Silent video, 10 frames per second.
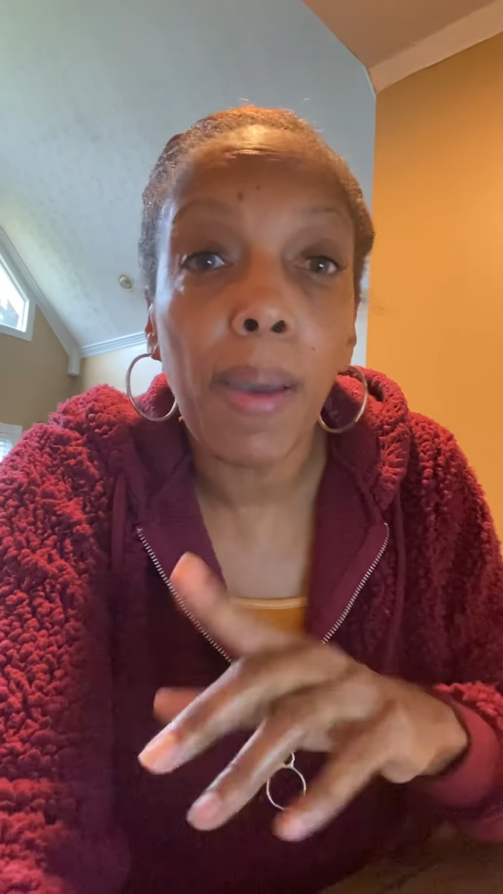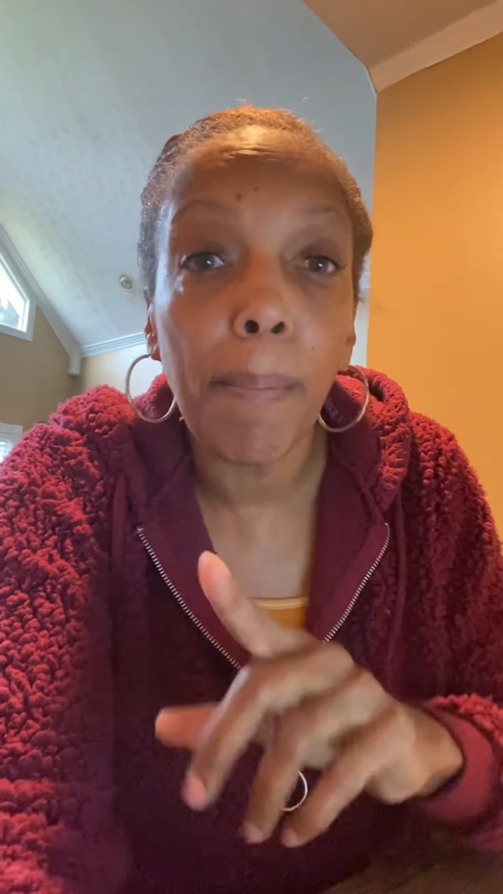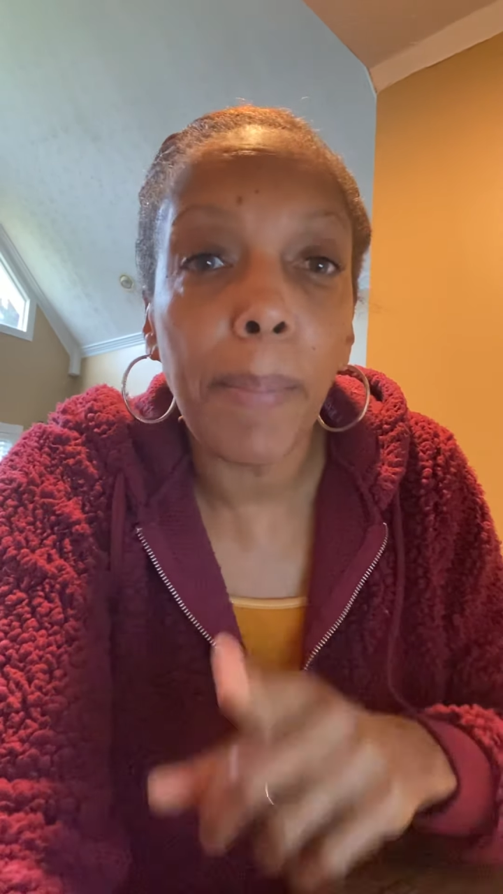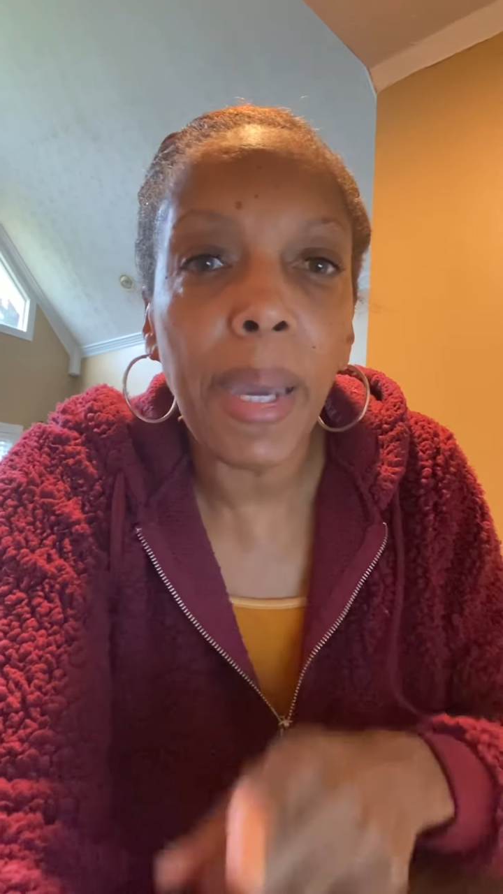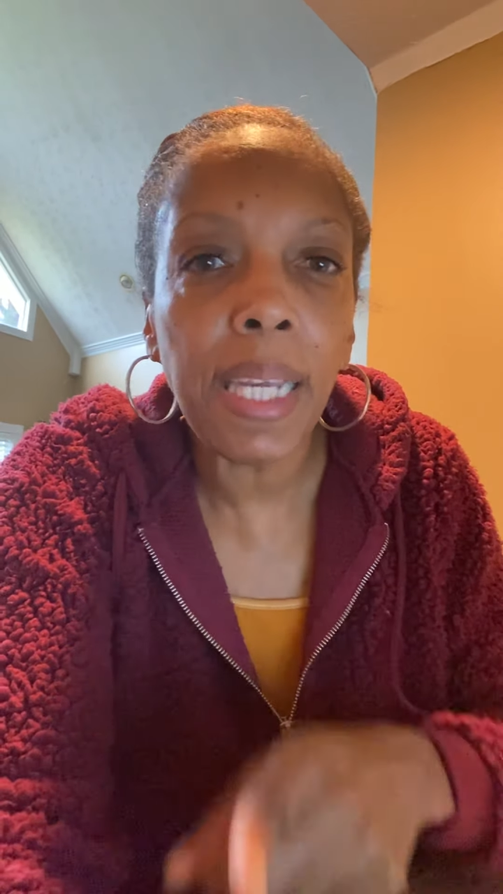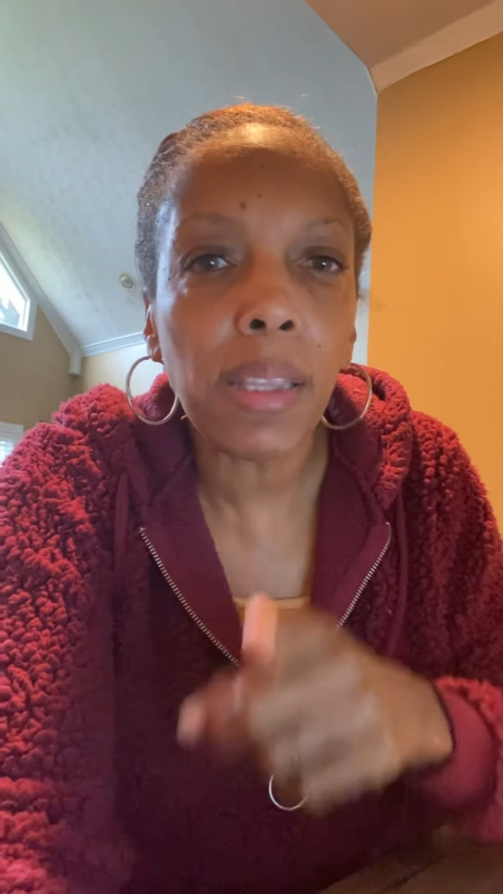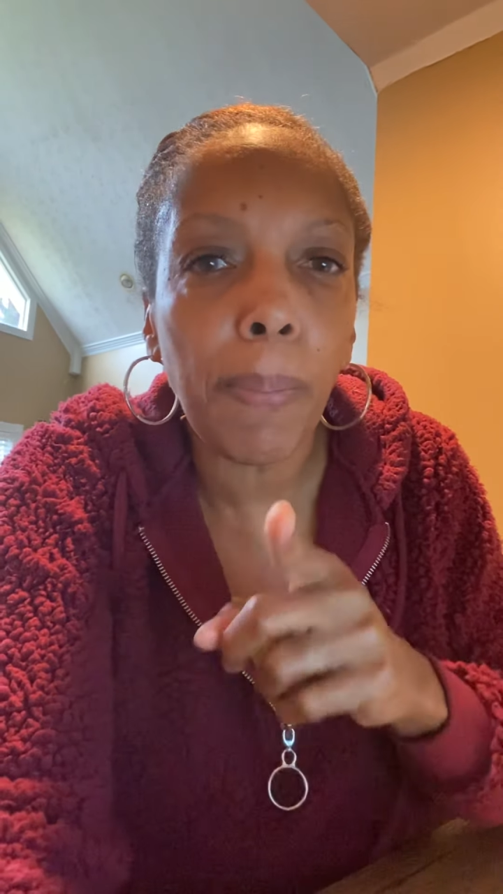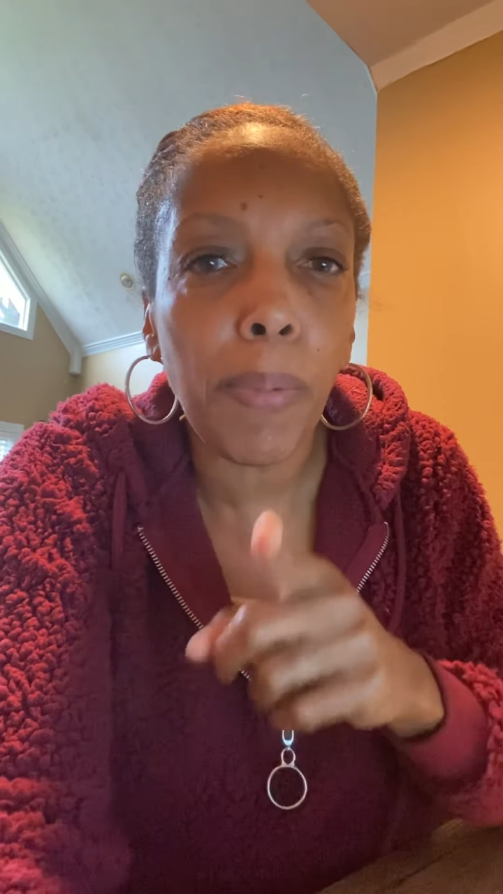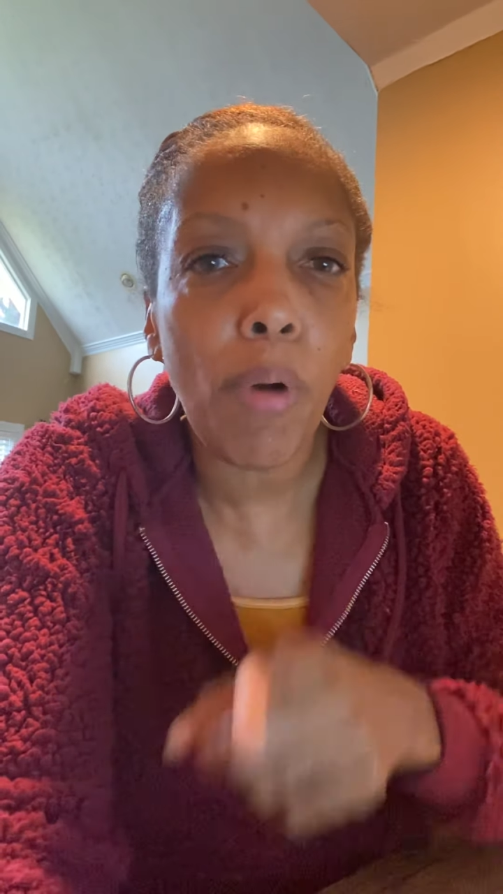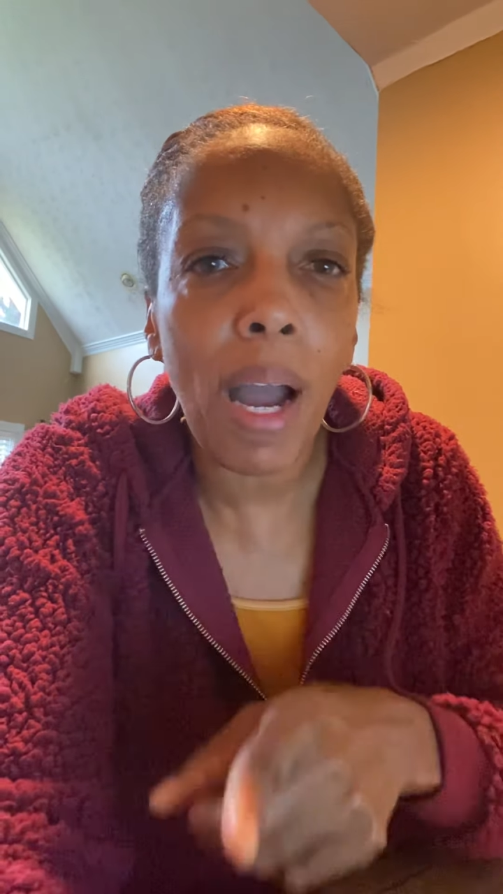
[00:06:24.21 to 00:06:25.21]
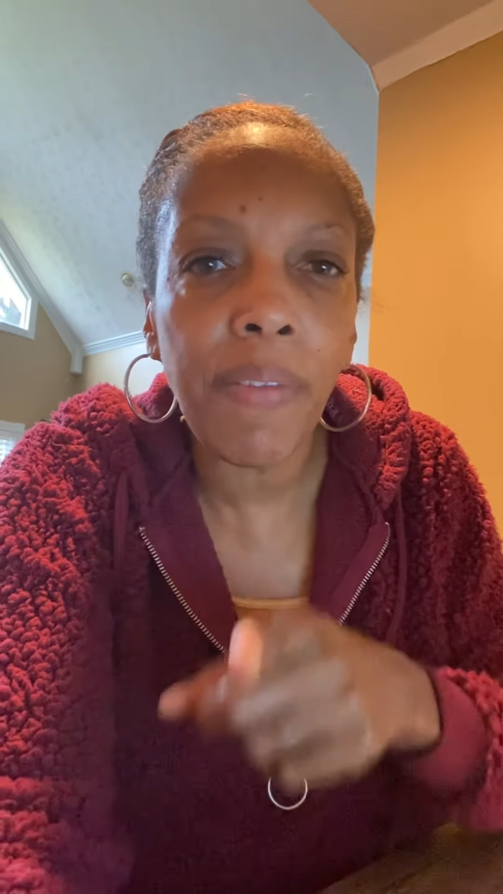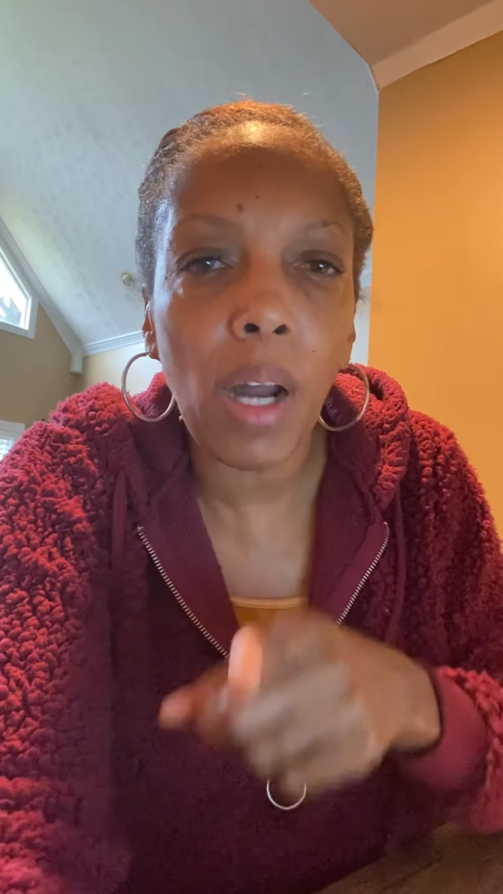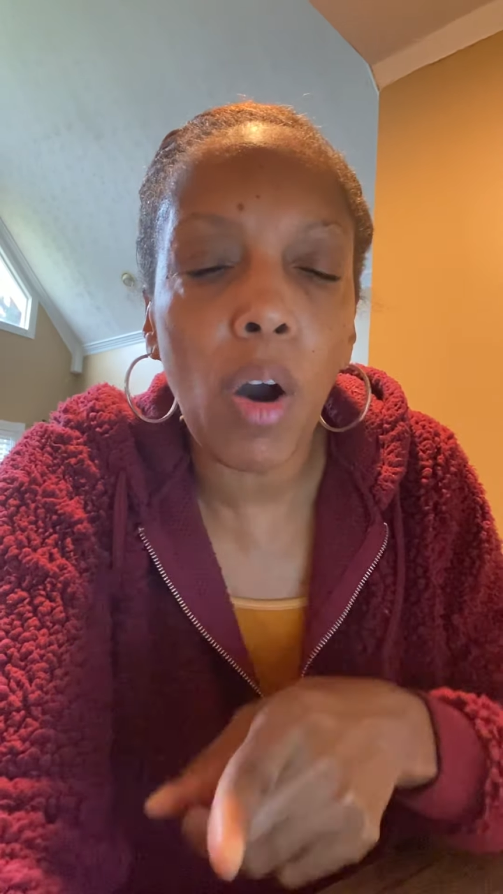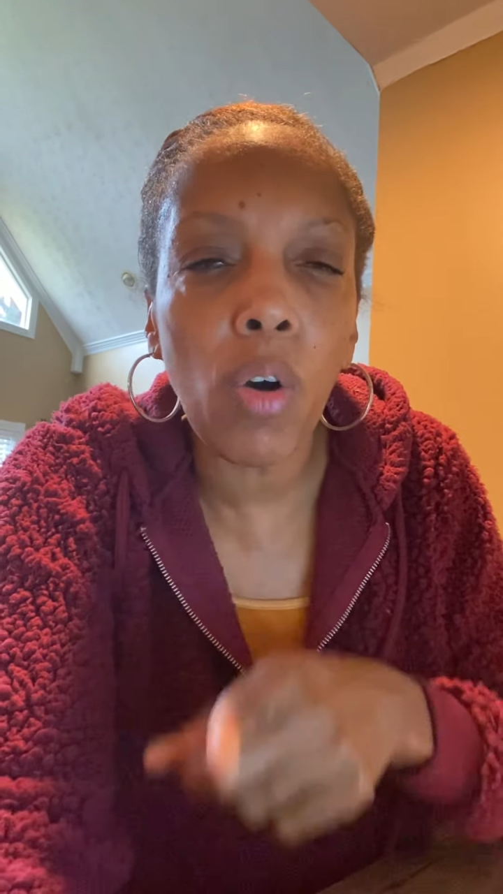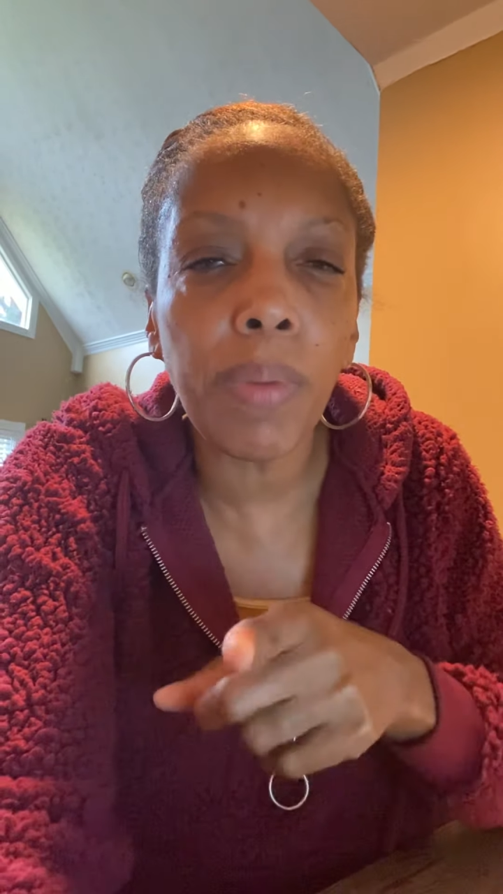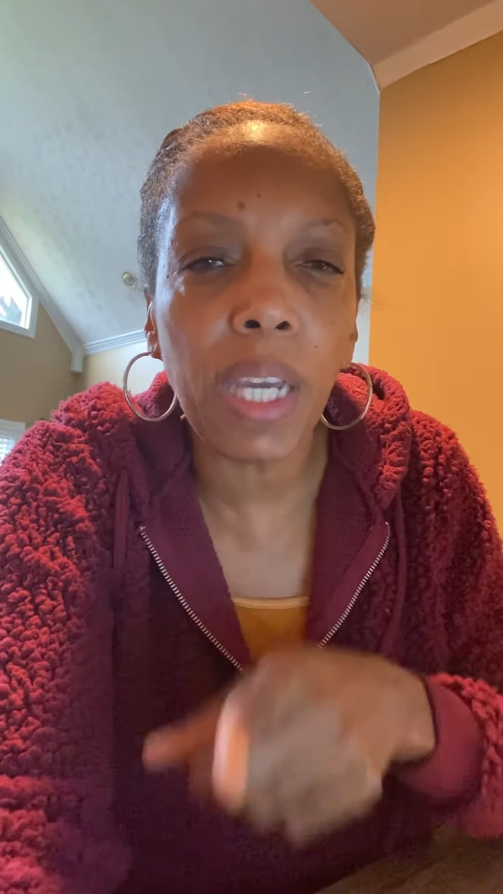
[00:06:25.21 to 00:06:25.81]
Make the private home